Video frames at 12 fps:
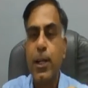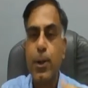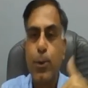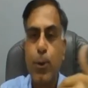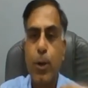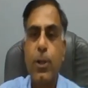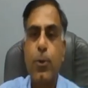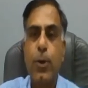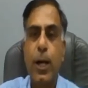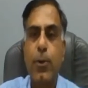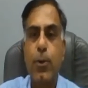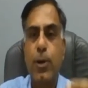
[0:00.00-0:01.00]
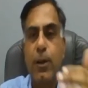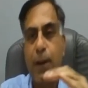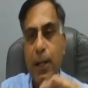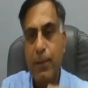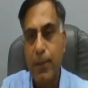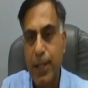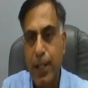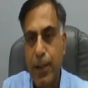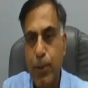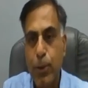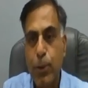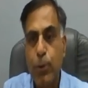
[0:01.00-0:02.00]
You won into High Court, department can
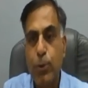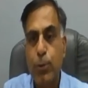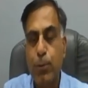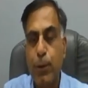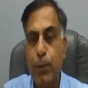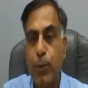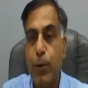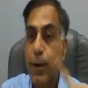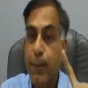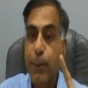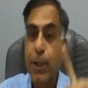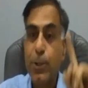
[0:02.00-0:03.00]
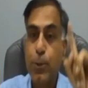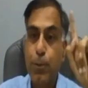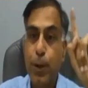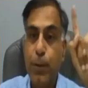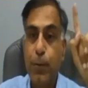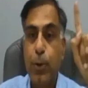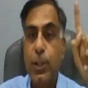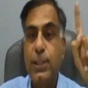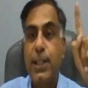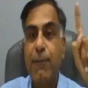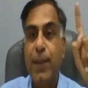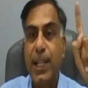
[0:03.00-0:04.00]
go into Supreme Court. But Supreme Court is
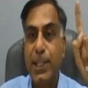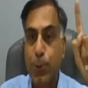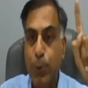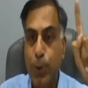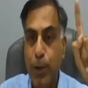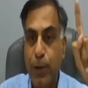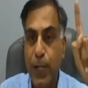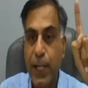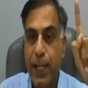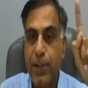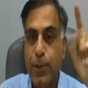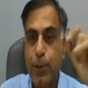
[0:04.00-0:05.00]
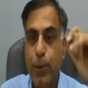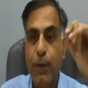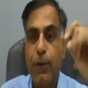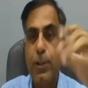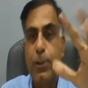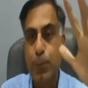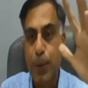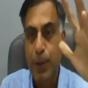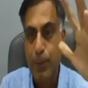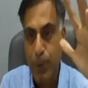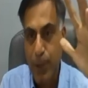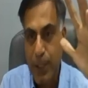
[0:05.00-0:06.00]
the apex court of India. So whatever Supreme
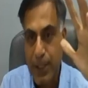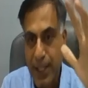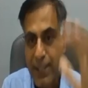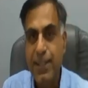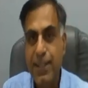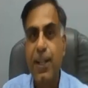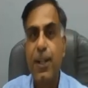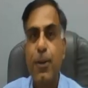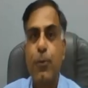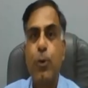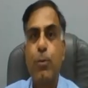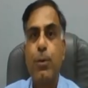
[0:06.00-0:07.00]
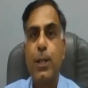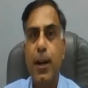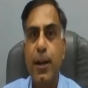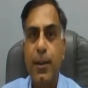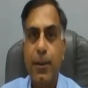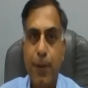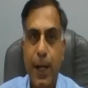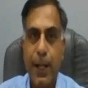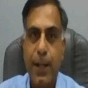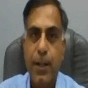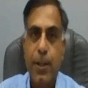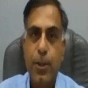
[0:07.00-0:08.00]
Court decides would be the fine.
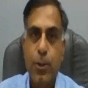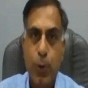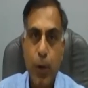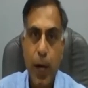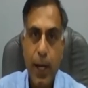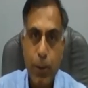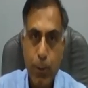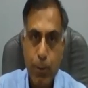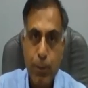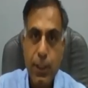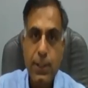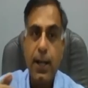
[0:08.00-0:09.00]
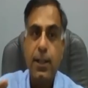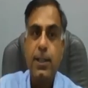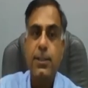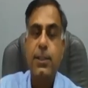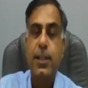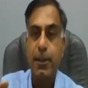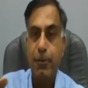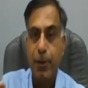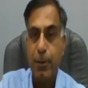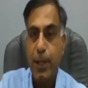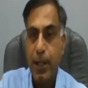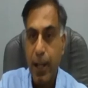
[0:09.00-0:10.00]
So I hope this understanding will
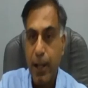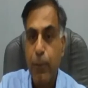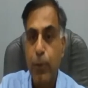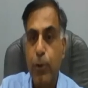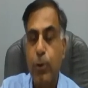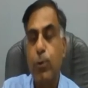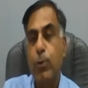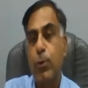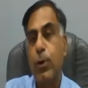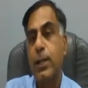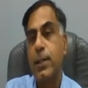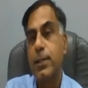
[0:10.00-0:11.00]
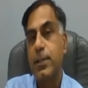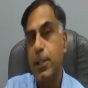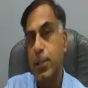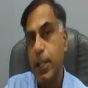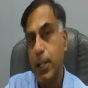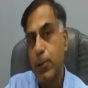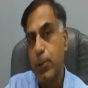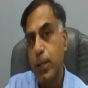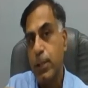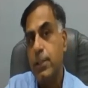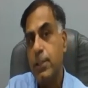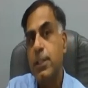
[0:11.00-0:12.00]
be helpful to you to understand that, okay,
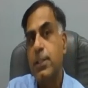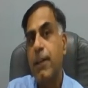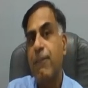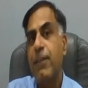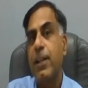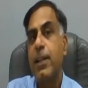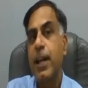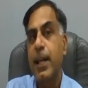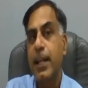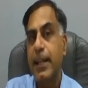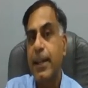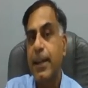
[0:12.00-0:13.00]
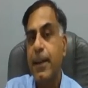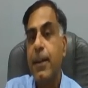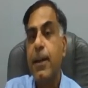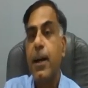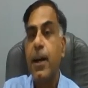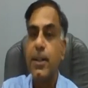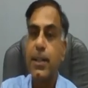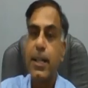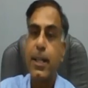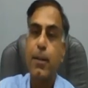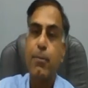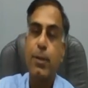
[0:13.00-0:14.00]
this is the appellate hierarchy under the
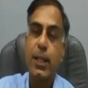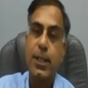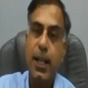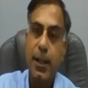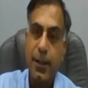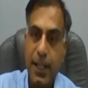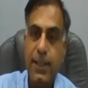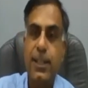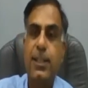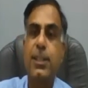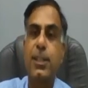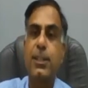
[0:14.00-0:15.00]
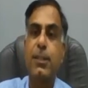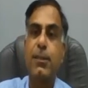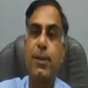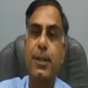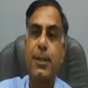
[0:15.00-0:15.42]
Income Tax Act 1961.